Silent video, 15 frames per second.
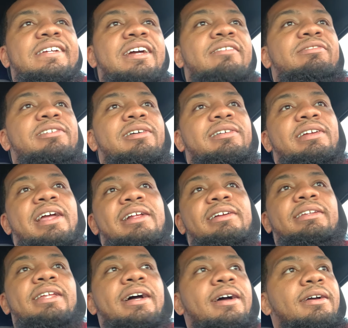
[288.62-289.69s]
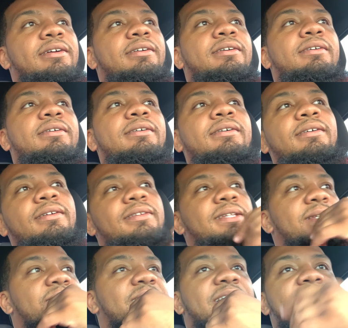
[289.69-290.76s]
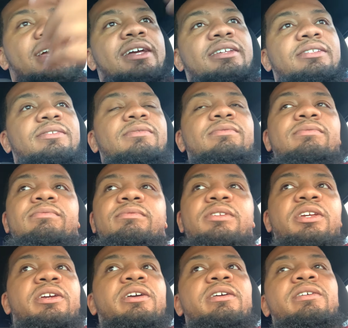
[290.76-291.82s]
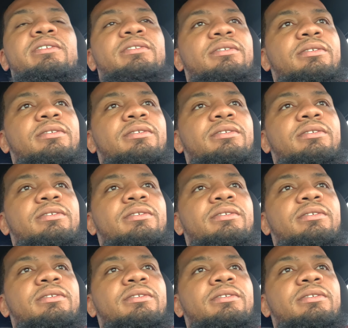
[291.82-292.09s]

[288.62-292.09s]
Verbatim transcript: I've learned that a lot the last year.